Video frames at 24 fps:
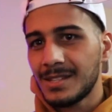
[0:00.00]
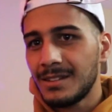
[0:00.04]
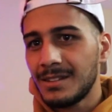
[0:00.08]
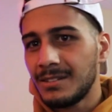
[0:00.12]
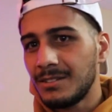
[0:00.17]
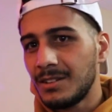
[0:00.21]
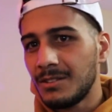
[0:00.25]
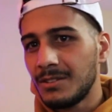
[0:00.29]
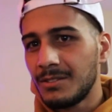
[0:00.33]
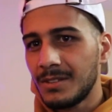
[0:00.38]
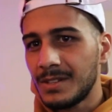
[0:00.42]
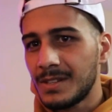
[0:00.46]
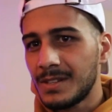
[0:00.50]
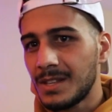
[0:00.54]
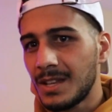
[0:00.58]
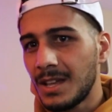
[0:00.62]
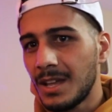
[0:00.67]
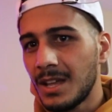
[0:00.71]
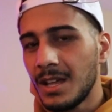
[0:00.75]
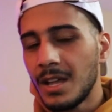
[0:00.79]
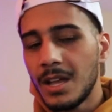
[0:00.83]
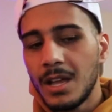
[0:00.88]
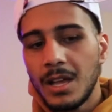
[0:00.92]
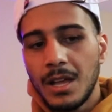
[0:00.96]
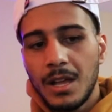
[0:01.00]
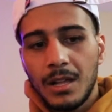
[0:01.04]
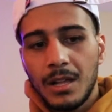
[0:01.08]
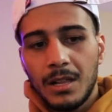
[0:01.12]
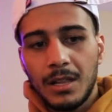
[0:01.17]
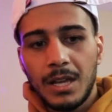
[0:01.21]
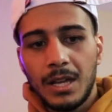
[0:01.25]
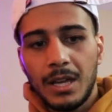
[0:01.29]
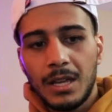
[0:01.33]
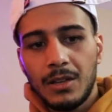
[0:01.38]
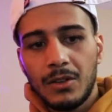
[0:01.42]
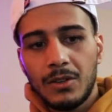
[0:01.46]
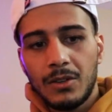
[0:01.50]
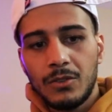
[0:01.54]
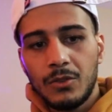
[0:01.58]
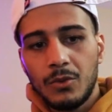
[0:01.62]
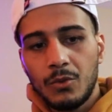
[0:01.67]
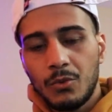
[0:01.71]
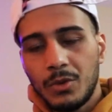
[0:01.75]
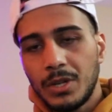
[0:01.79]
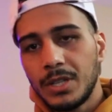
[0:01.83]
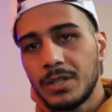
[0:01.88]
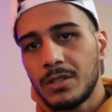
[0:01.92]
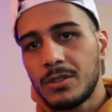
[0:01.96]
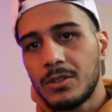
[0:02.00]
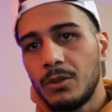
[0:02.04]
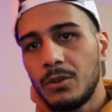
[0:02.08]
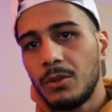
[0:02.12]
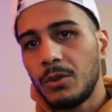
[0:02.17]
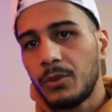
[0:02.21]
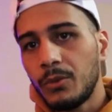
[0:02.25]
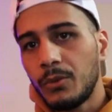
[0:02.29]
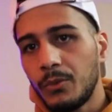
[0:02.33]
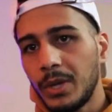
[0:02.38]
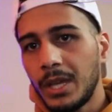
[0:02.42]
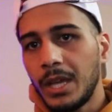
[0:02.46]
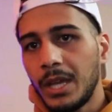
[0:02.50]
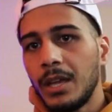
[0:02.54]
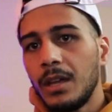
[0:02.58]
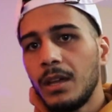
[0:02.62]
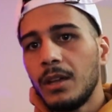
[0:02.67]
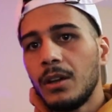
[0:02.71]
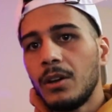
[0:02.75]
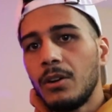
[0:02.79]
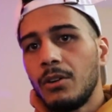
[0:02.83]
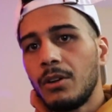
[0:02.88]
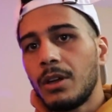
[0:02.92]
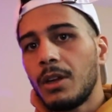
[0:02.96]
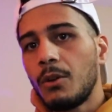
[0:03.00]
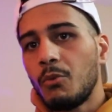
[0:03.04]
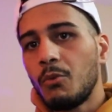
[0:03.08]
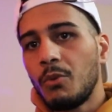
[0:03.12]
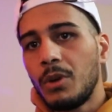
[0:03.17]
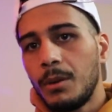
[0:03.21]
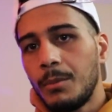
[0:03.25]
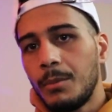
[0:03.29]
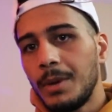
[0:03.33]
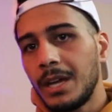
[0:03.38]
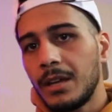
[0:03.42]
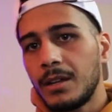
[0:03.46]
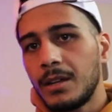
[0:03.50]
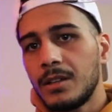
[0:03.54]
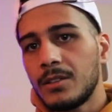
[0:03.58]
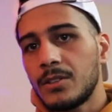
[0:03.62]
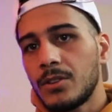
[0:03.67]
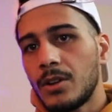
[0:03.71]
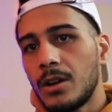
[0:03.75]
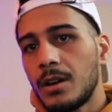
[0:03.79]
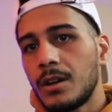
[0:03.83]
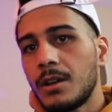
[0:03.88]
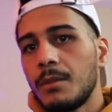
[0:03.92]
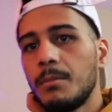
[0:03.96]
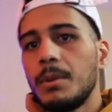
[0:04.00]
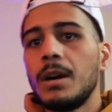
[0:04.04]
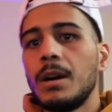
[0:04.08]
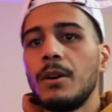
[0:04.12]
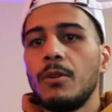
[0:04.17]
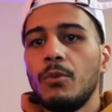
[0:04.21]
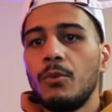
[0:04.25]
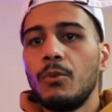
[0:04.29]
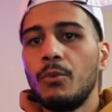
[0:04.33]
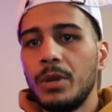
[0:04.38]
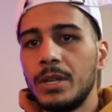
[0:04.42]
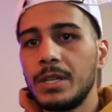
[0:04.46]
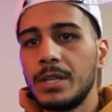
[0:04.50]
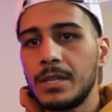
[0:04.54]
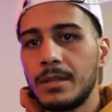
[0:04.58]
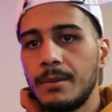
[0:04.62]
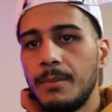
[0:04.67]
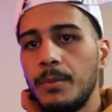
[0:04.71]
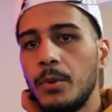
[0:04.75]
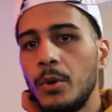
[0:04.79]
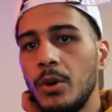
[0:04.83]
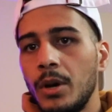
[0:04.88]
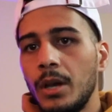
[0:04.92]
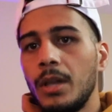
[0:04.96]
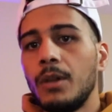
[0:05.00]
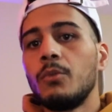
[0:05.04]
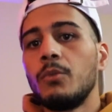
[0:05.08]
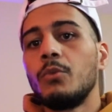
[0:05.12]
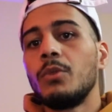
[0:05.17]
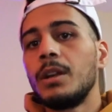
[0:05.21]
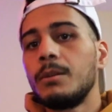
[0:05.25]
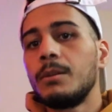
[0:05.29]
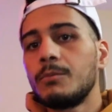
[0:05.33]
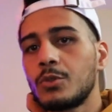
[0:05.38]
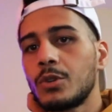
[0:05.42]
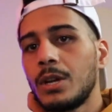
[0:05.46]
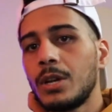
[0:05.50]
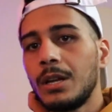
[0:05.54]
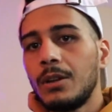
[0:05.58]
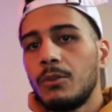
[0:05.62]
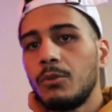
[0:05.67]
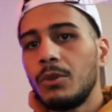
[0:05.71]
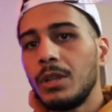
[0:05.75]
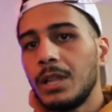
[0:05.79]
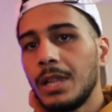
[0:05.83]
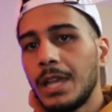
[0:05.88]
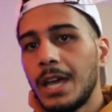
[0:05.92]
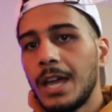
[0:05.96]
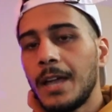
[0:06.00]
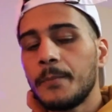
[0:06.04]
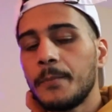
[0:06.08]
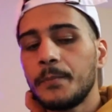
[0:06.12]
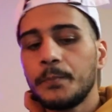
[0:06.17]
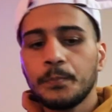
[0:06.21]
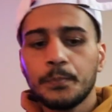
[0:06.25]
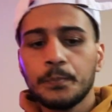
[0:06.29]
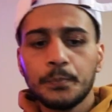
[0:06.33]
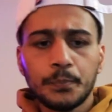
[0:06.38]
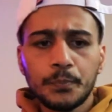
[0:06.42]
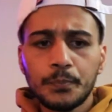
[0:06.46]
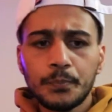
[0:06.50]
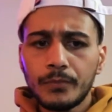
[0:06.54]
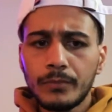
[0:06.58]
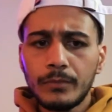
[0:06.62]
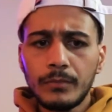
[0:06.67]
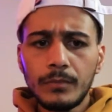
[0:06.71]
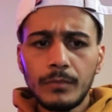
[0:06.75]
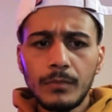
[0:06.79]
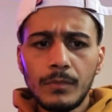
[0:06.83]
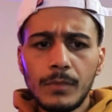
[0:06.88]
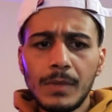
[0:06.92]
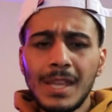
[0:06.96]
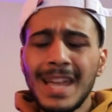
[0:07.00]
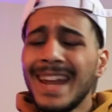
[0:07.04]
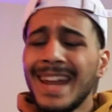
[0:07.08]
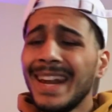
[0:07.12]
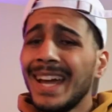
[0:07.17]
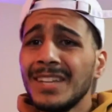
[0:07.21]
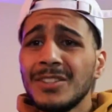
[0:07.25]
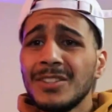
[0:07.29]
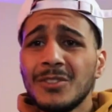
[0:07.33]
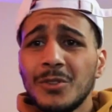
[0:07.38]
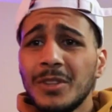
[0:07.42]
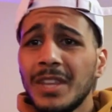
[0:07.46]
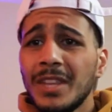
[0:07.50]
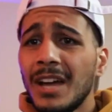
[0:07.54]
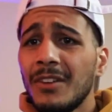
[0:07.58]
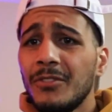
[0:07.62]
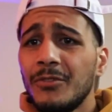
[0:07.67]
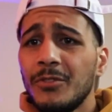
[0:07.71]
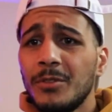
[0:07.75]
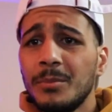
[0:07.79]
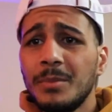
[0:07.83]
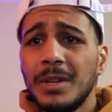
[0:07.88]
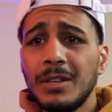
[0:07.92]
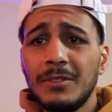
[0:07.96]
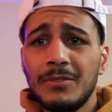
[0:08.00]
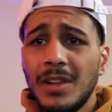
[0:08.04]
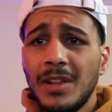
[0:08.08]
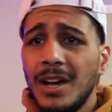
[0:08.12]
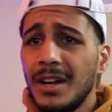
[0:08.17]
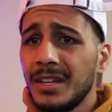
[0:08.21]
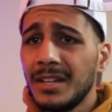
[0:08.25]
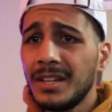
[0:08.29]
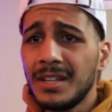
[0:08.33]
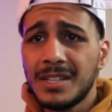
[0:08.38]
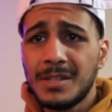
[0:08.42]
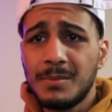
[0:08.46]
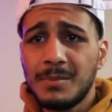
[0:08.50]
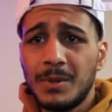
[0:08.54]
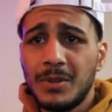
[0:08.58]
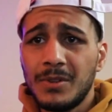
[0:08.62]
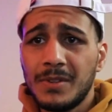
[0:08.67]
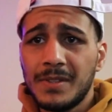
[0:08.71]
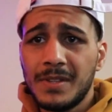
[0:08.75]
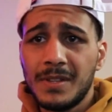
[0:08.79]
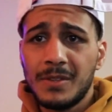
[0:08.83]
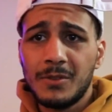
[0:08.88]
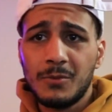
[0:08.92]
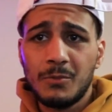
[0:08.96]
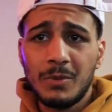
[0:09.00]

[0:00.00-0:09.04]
I don't know how to say it. Like, you can do 1, 2, 3. Okay, what am I going to talk about? What is the point? What I'm trying to relay? And I do that for my vlogging experiences.